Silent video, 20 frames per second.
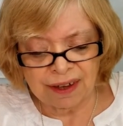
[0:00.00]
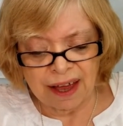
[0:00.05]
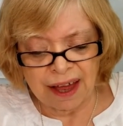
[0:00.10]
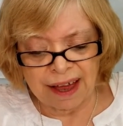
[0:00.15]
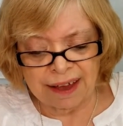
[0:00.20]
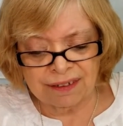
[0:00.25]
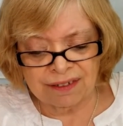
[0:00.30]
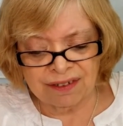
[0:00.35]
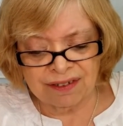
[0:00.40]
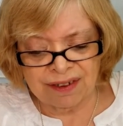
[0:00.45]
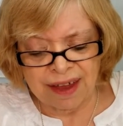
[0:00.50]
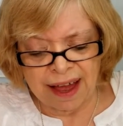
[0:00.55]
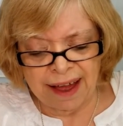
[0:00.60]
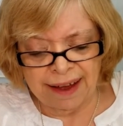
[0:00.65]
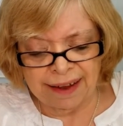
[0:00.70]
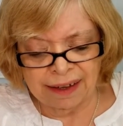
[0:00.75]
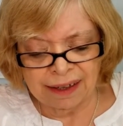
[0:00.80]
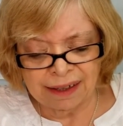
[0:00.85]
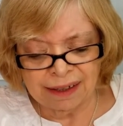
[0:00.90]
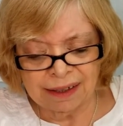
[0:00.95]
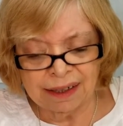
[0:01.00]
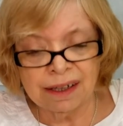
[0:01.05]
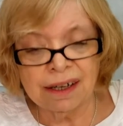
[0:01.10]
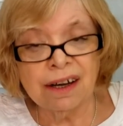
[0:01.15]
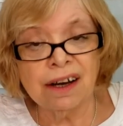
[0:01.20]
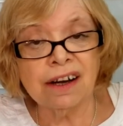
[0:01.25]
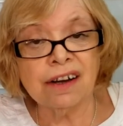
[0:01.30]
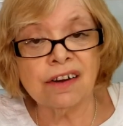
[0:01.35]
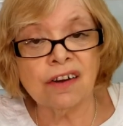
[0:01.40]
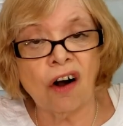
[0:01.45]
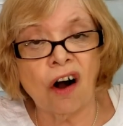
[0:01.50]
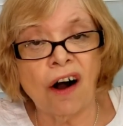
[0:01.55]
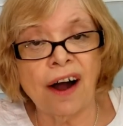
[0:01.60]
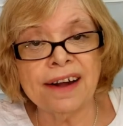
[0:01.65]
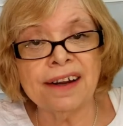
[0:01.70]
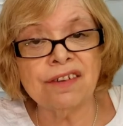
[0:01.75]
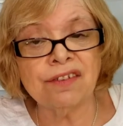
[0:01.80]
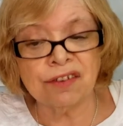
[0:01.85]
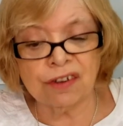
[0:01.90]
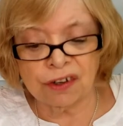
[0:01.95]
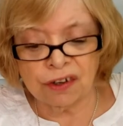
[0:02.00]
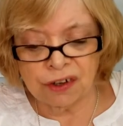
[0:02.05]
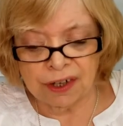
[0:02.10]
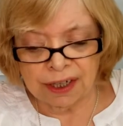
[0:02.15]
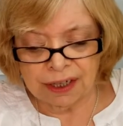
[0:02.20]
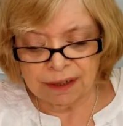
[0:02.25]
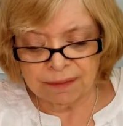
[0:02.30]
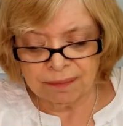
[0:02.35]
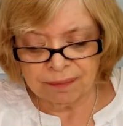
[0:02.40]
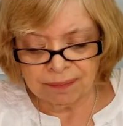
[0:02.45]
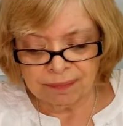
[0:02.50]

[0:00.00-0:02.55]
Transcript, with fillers: and say, God is good.